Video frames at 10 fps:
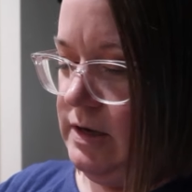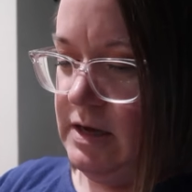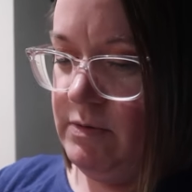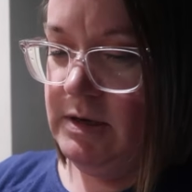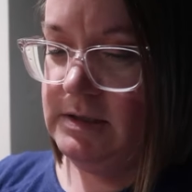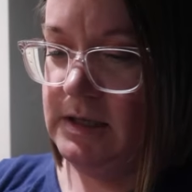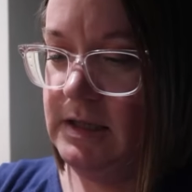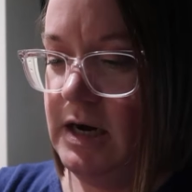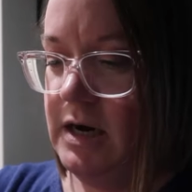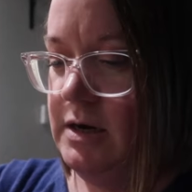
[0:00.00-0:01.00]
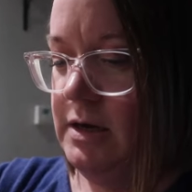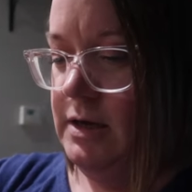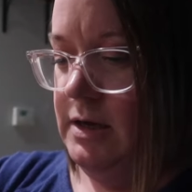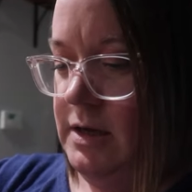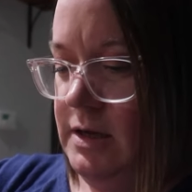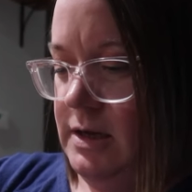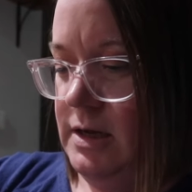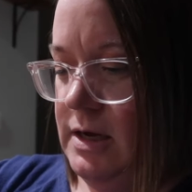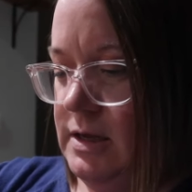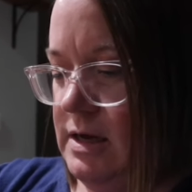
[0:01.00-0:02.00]
okay, that one is in there.
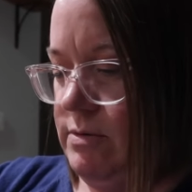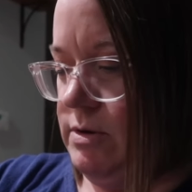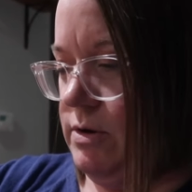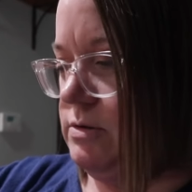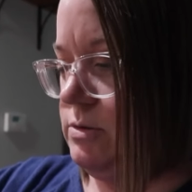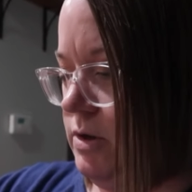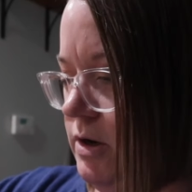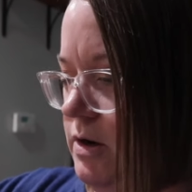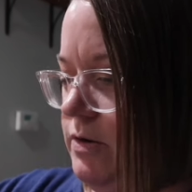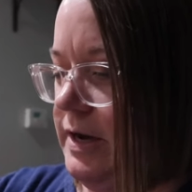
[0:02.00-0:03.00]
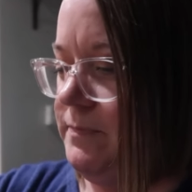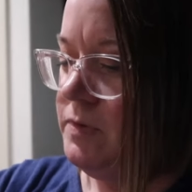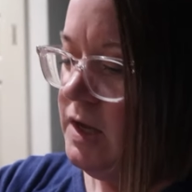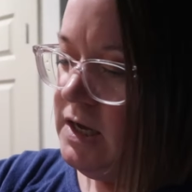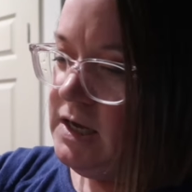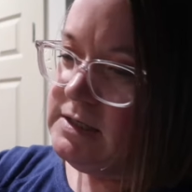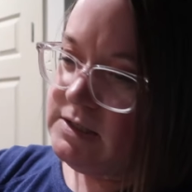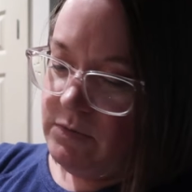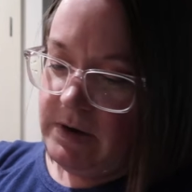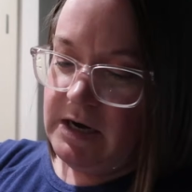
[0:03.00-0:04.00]
And that one goes with her. Okay.
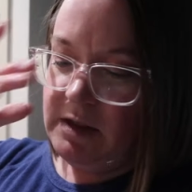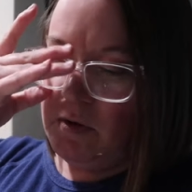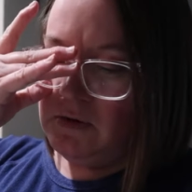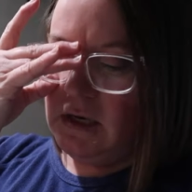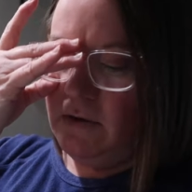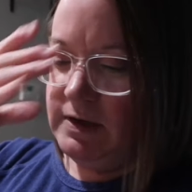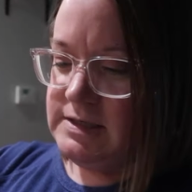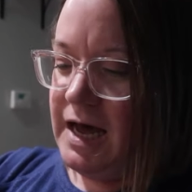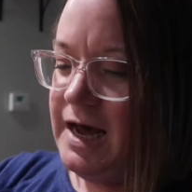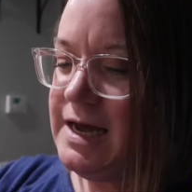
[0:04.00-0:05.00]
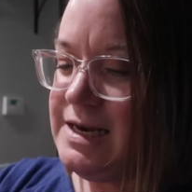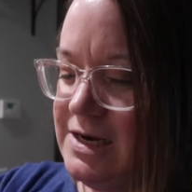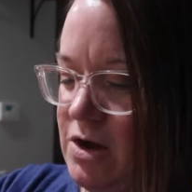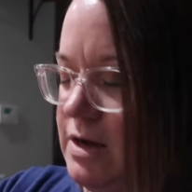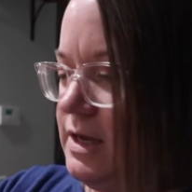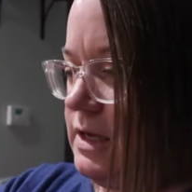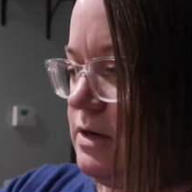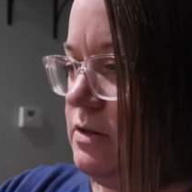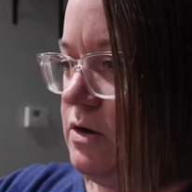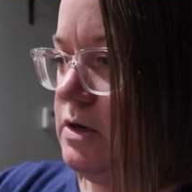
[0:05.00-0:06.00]
So ran to the post office. I did not get
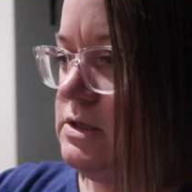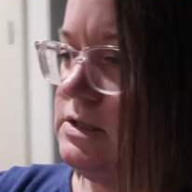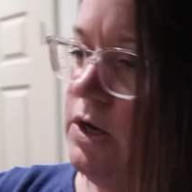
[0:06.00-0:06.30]
alerts